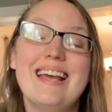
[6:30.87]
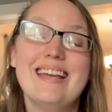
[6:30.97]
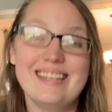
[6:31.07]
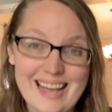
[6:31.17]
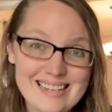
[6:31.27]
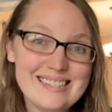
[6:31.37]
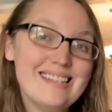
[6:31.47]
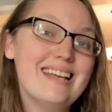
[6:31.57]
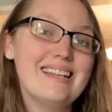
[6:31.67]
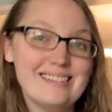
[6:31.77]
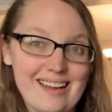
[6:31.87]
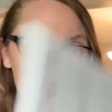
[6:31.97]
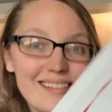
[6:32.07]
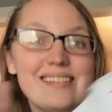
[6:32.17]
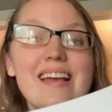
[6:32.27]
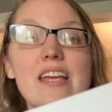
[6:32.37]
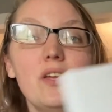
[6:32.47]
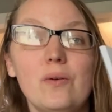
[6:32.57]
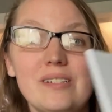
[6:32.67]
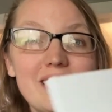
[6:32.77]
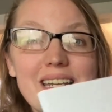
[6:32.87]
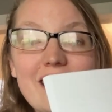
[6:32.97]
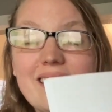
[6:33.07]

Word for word: Yes, it does you'll see